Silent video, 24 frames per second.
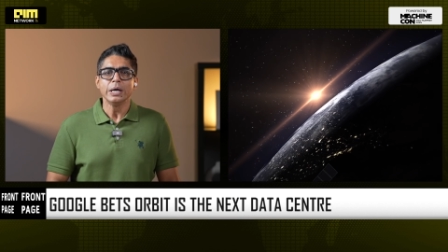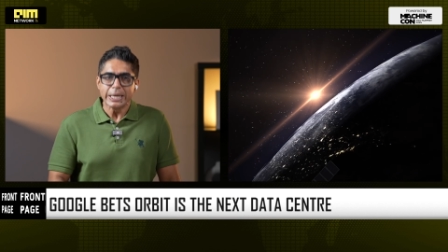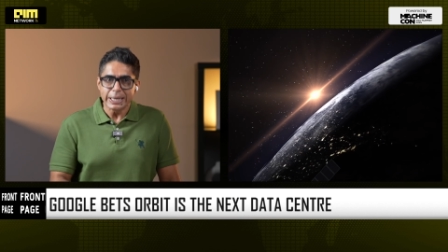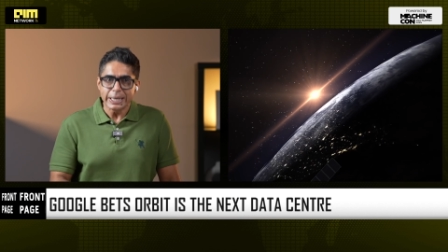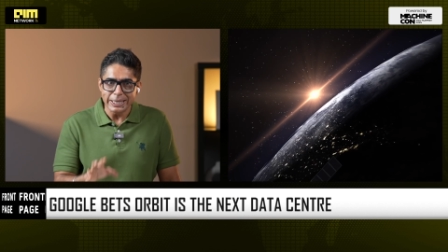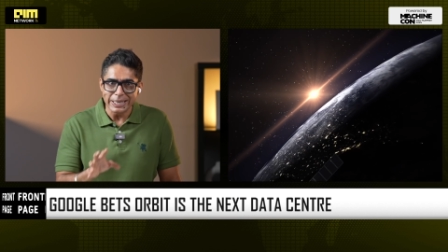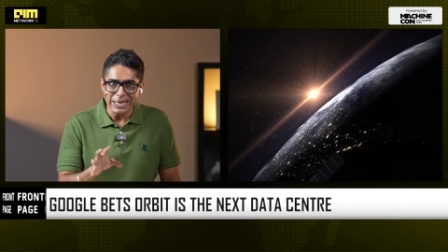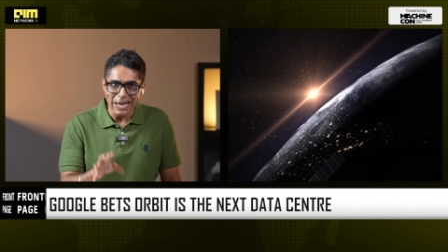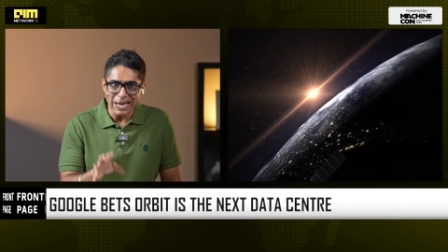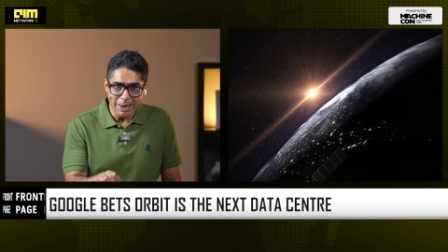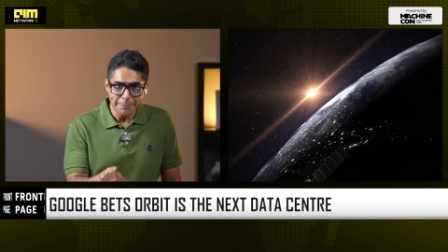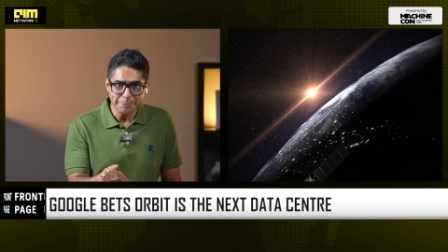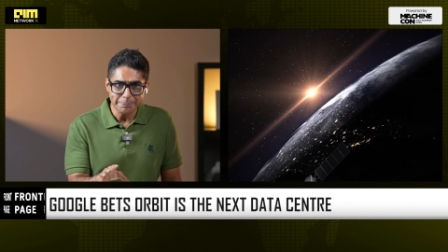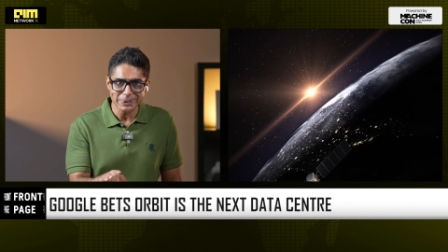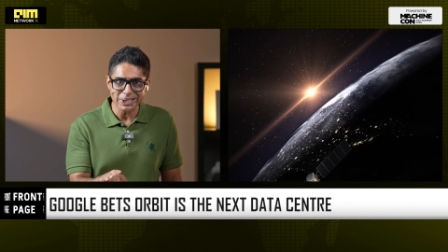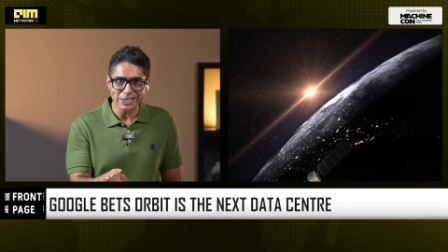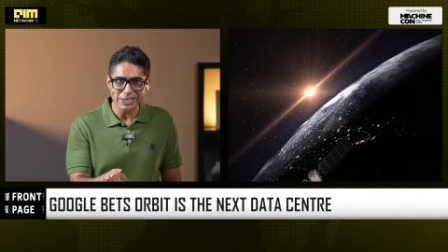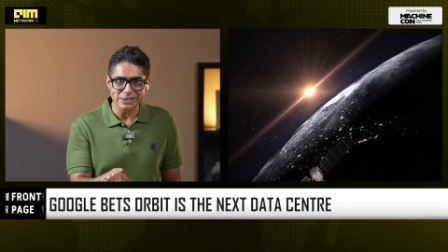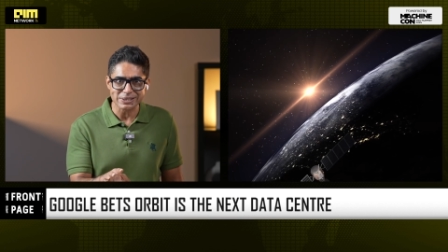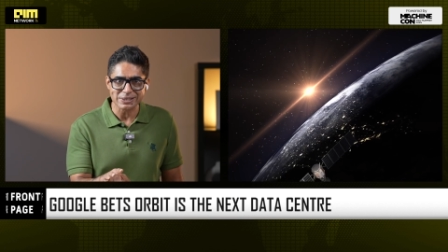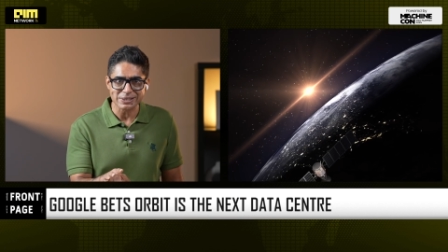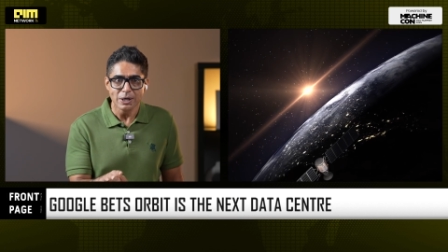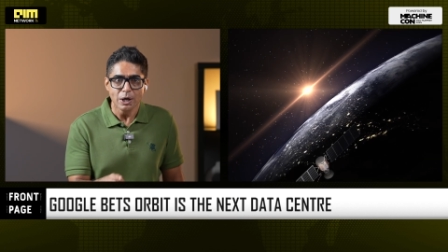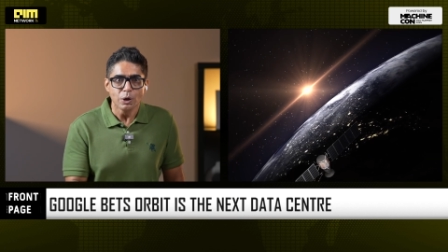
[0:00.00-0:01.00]
In lab
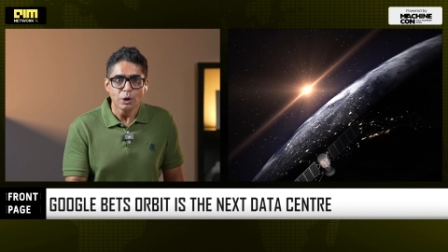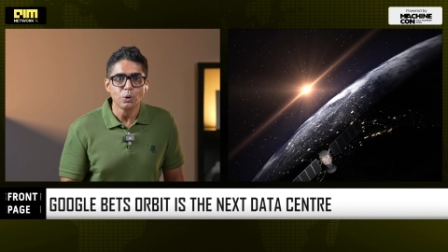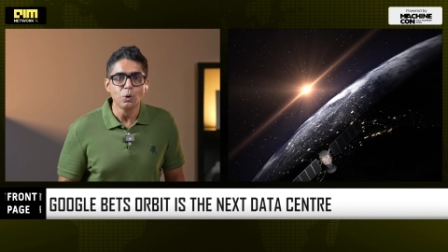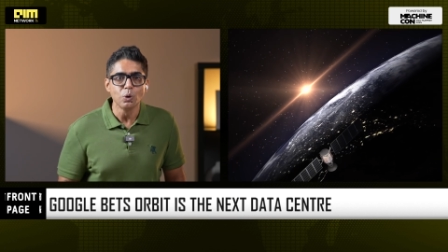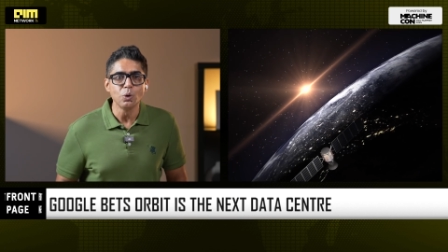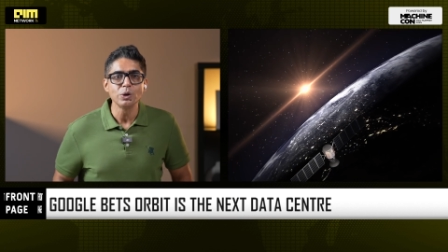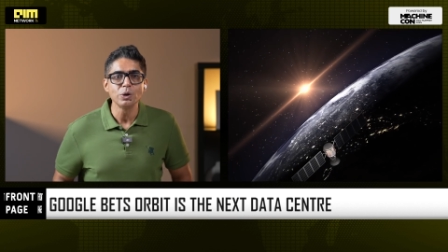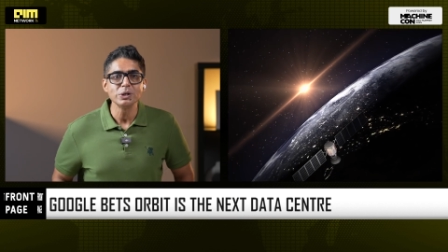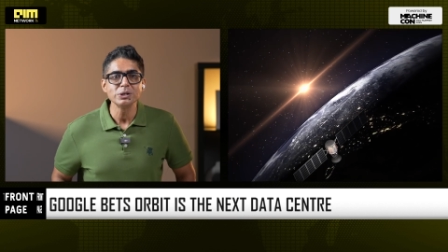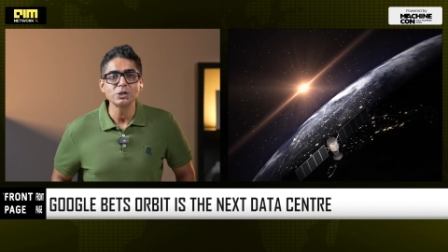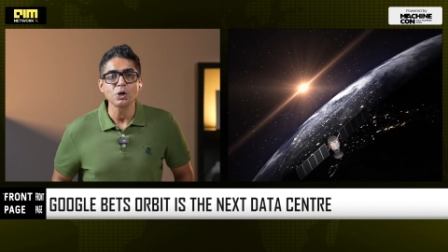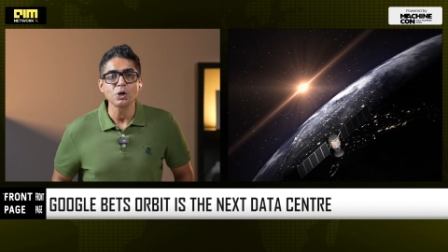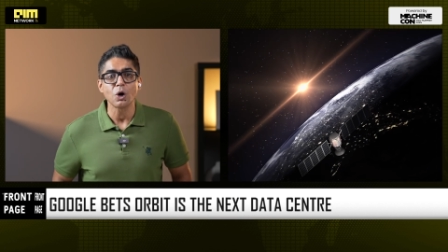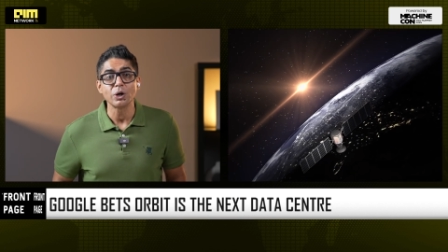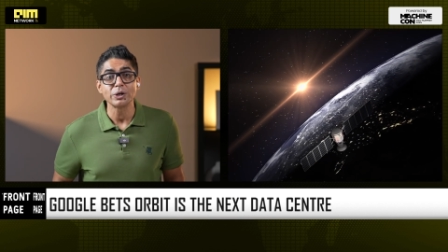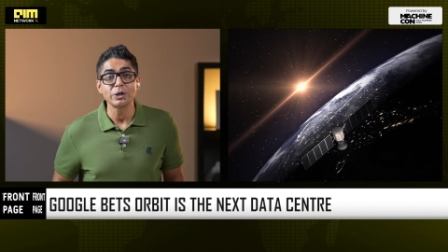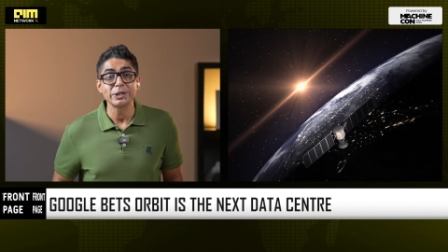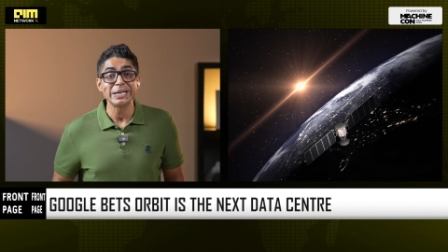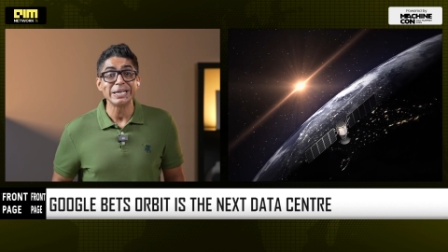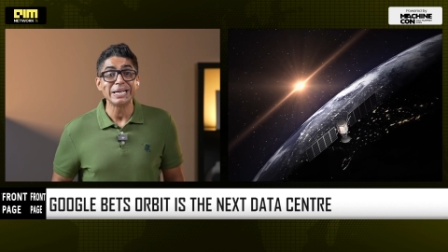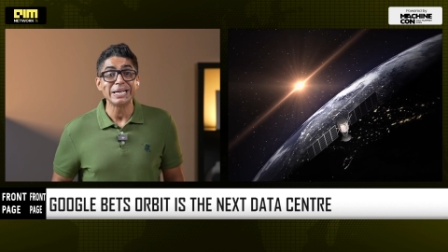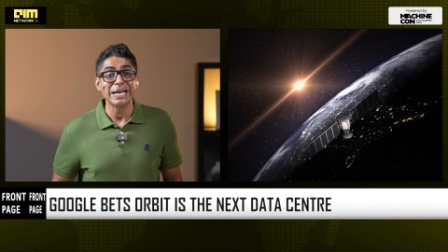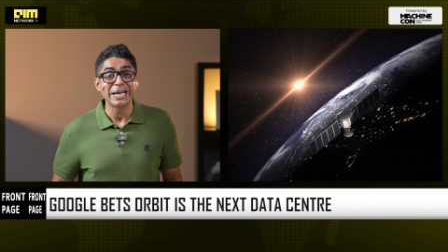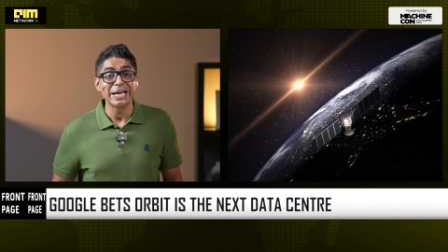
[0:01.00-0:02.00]
tests, Google's
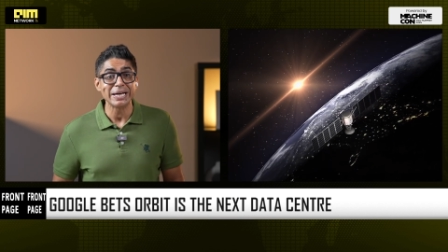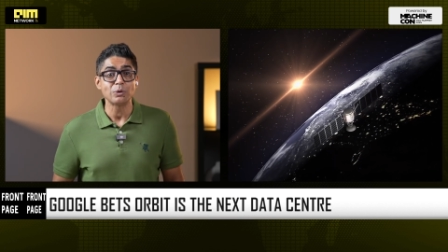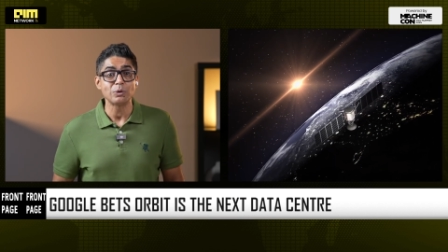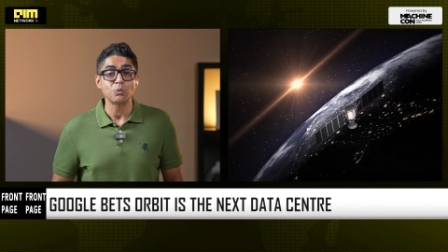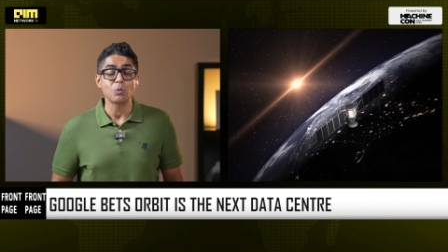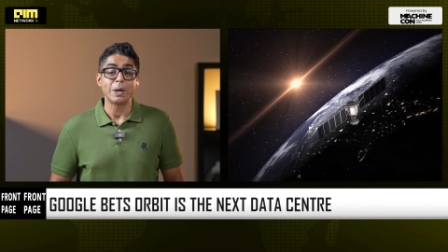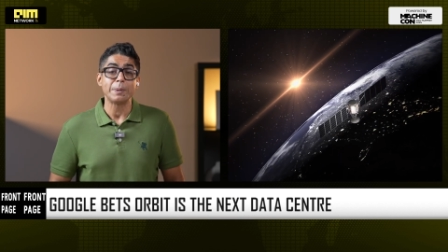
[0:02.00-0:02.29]
already hit